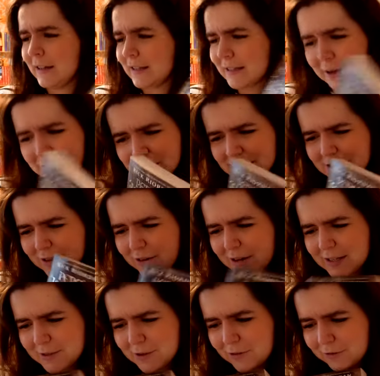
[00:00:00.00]
Is that what she's the
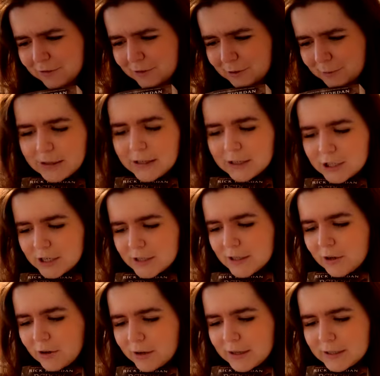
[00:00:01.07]
goddess of? Yeah, she's
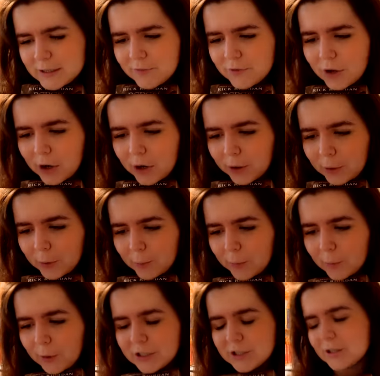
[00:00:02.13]
the goddess of the home,
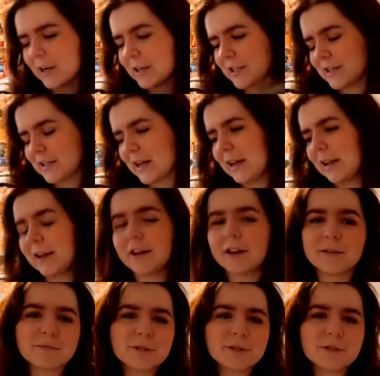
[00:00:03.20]
which I like her.